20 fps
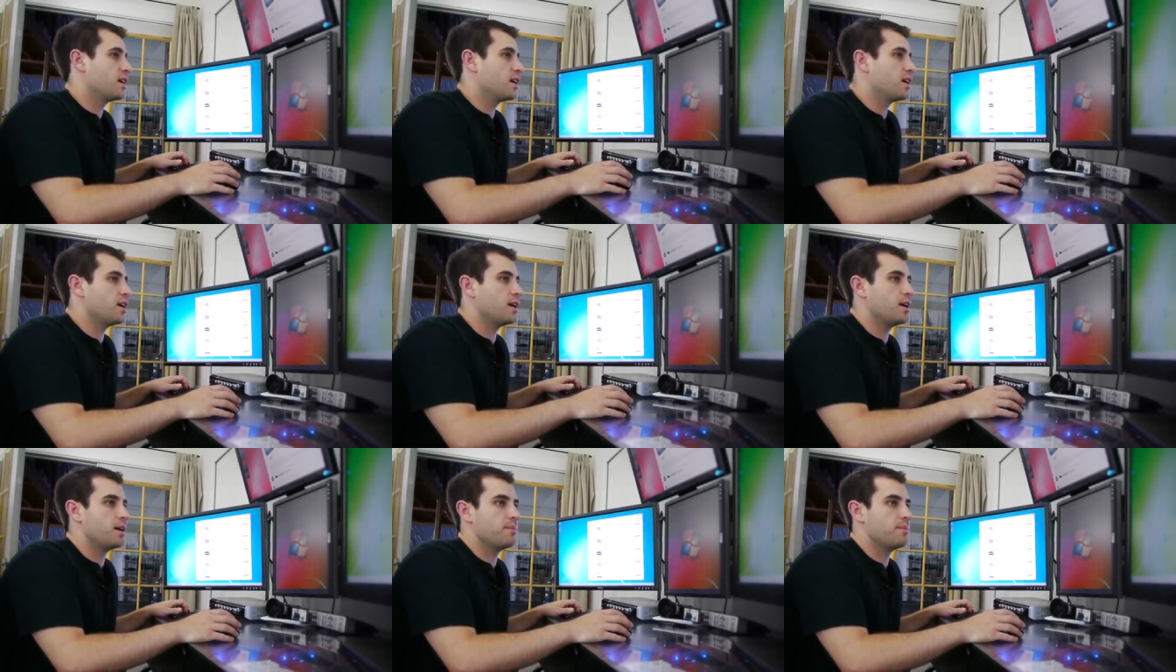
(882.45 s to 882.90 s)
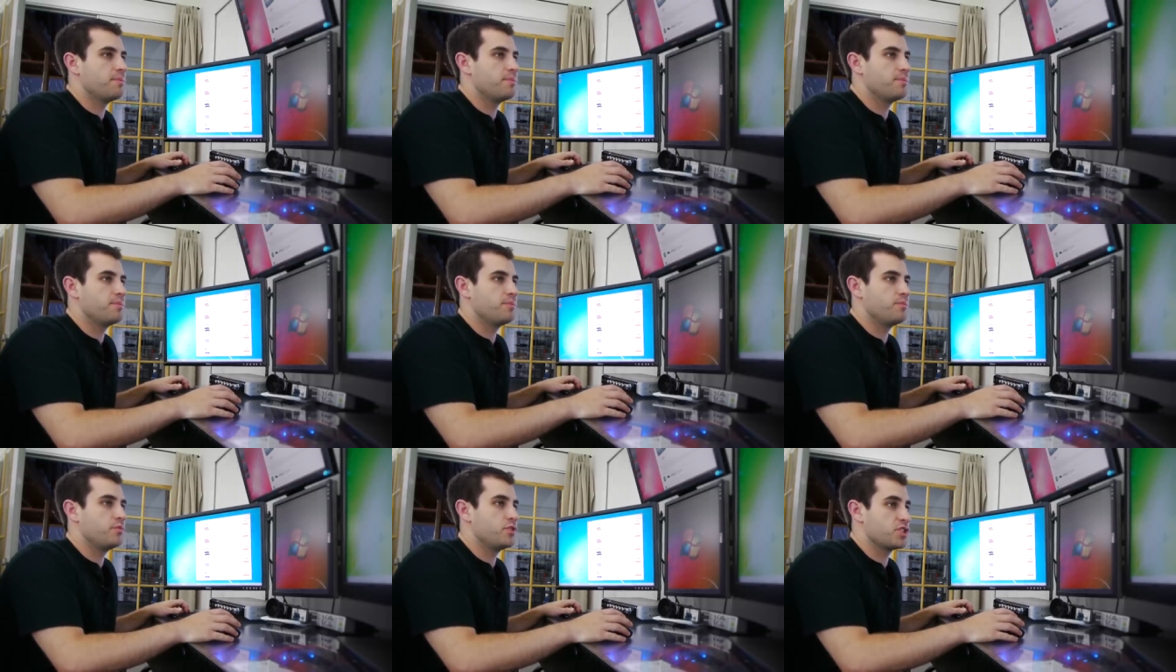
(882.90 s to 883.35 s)

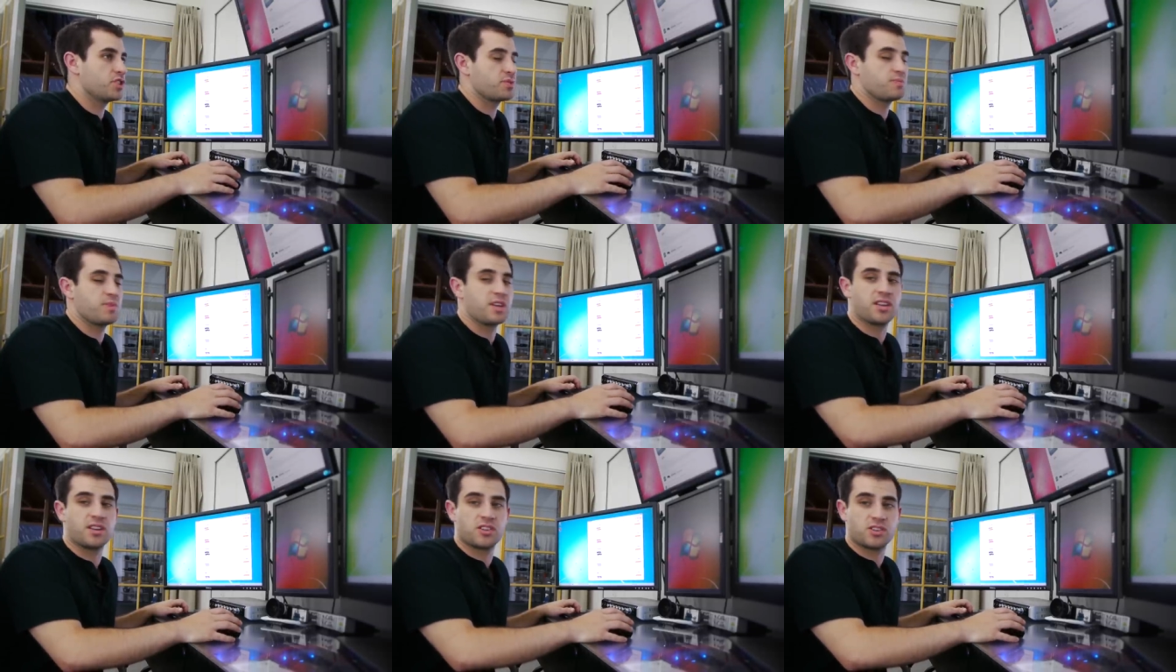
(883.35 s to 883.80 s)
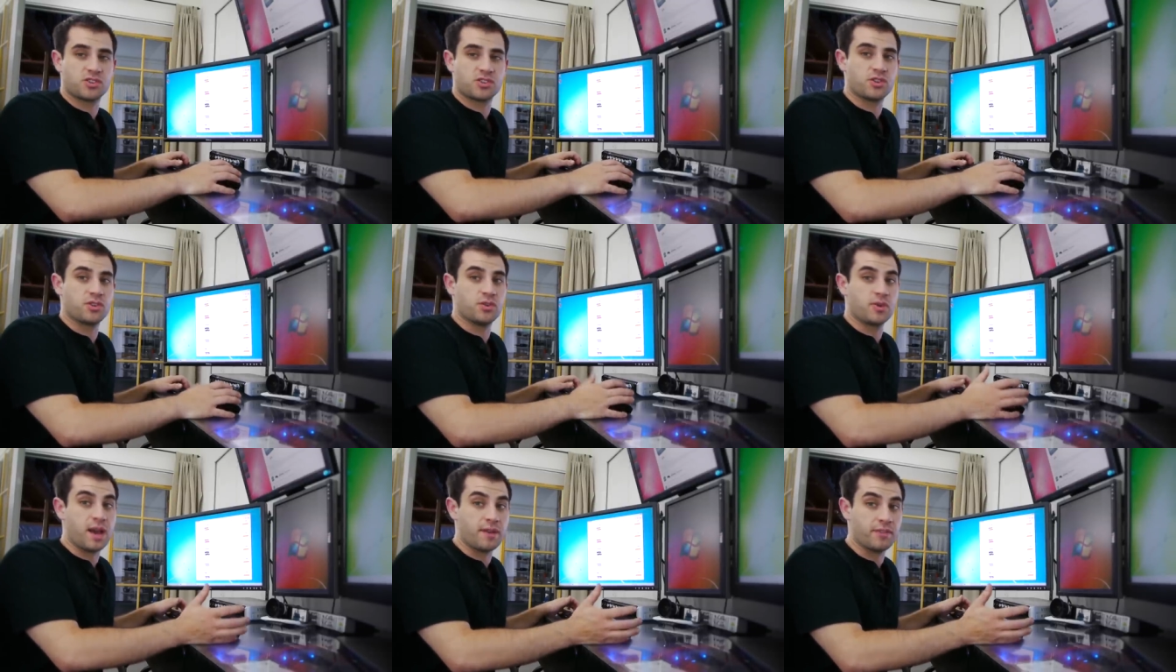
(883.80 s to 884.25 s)
um, just making
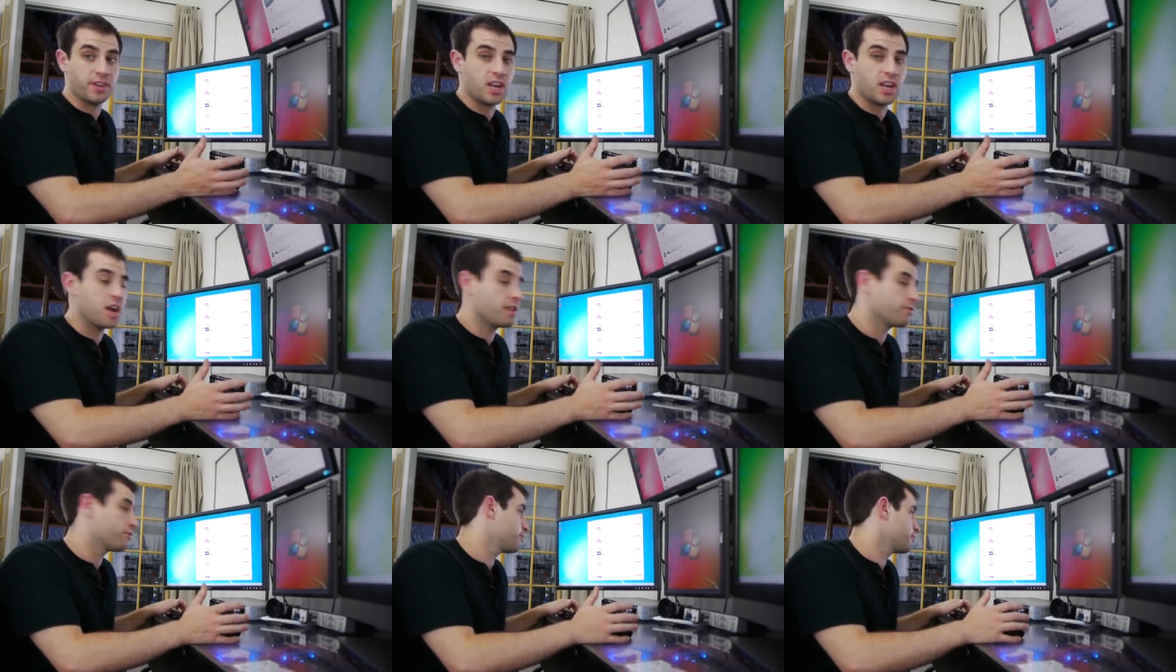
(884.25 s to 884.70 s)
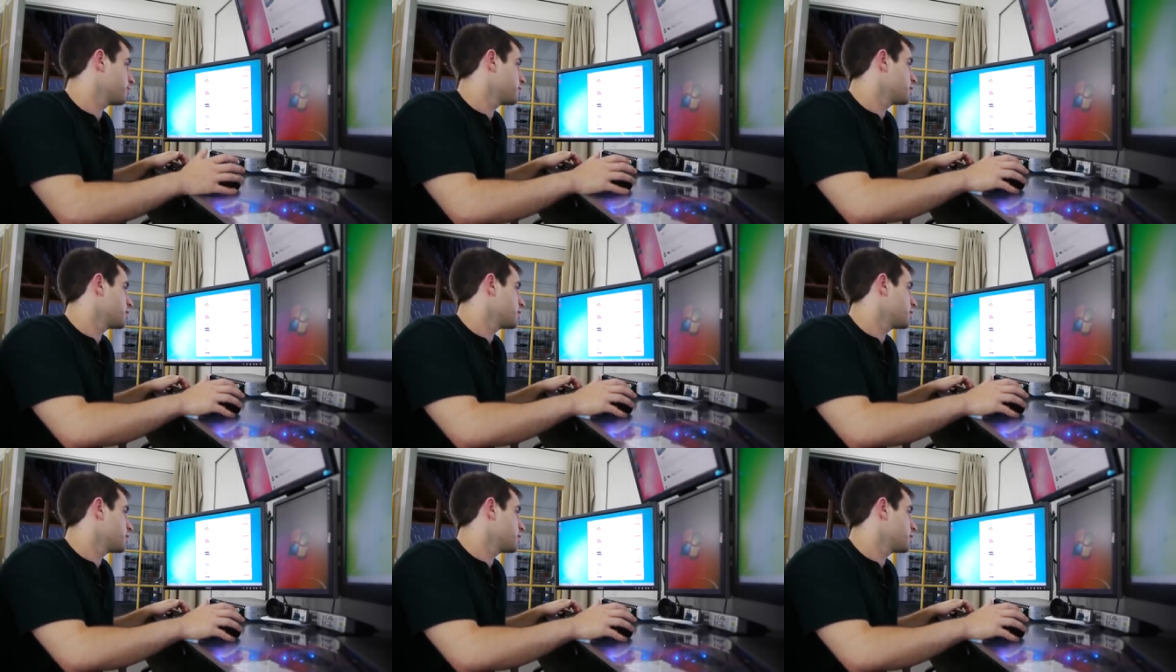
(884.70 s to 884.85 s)
sure you have enough.